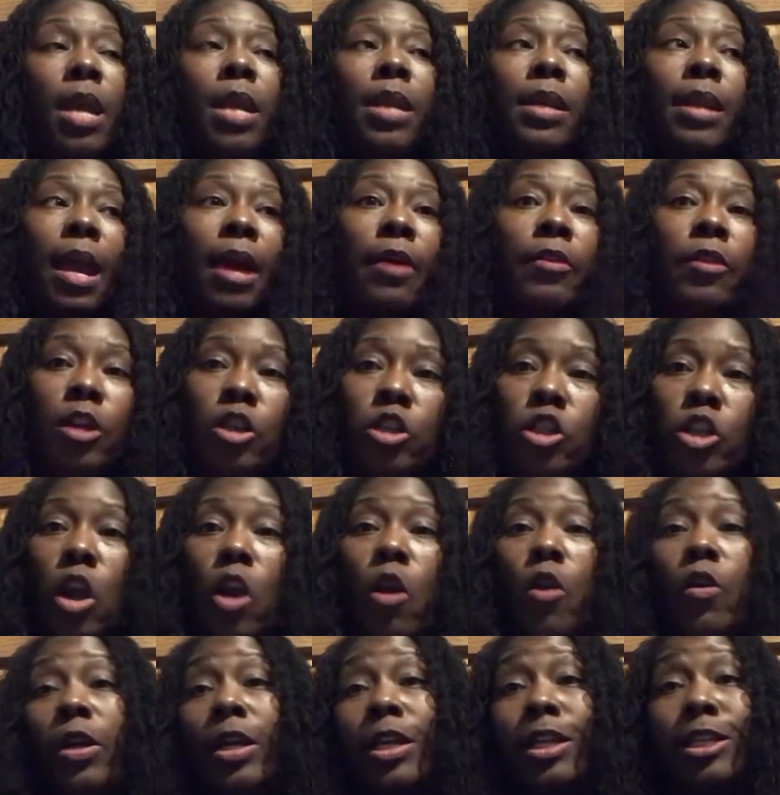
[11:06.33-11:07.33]
Now the
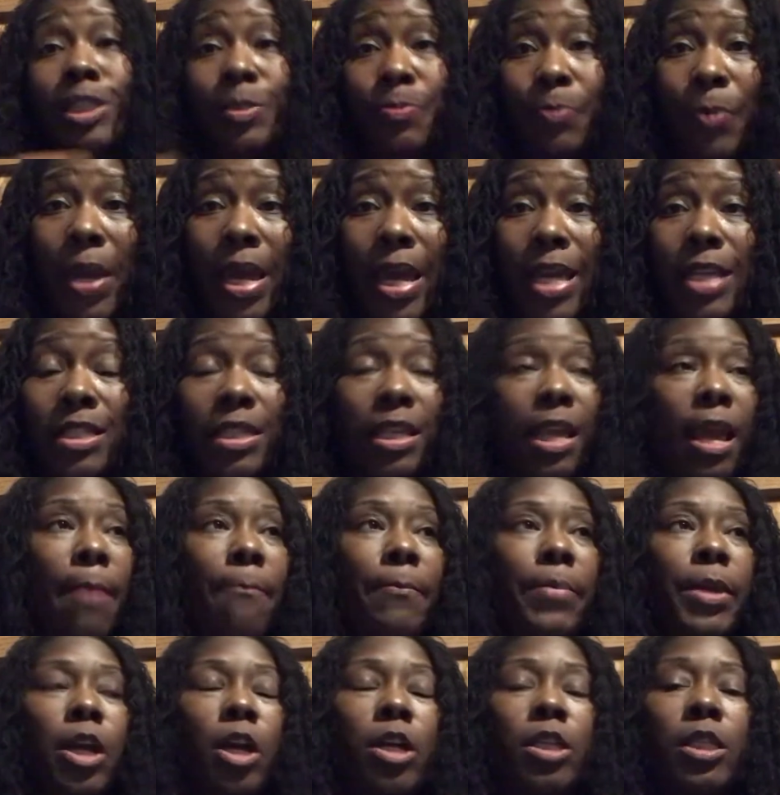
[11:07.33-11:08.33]
attorney is pissed
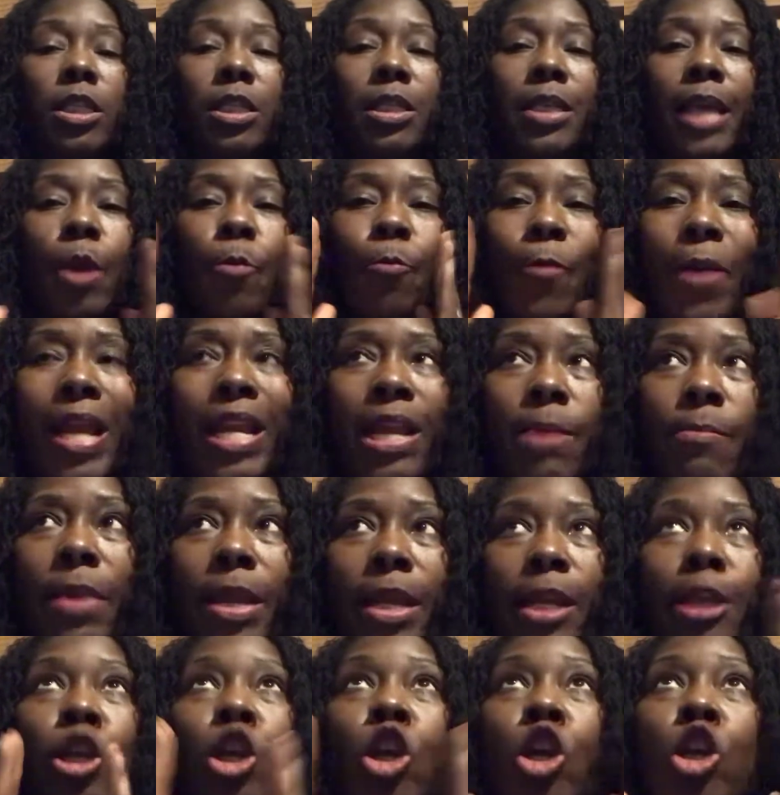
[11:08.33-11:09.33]
because he's like, wait a
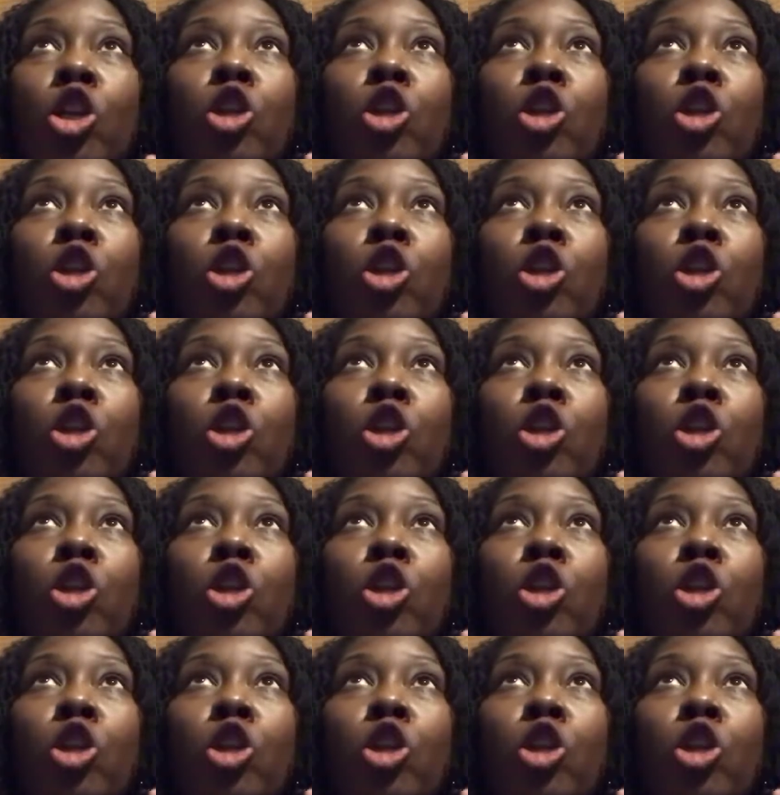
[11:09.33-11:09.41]
minute,